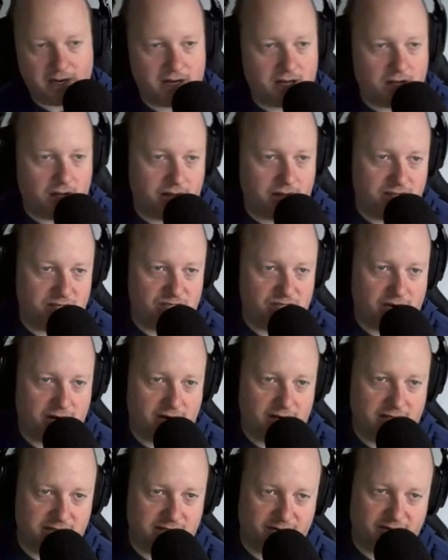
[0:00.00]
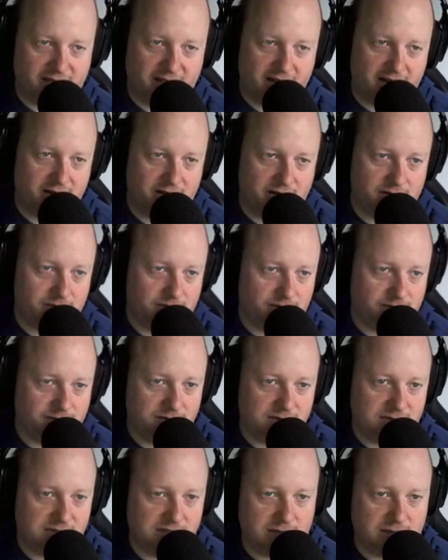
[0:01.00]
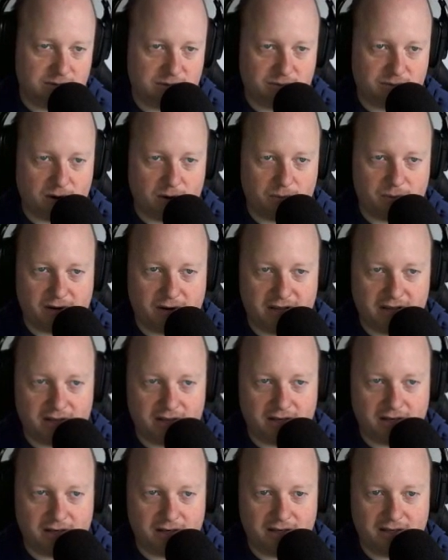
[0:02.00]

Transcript: I call this Chariots of Fire. Seems appropriate.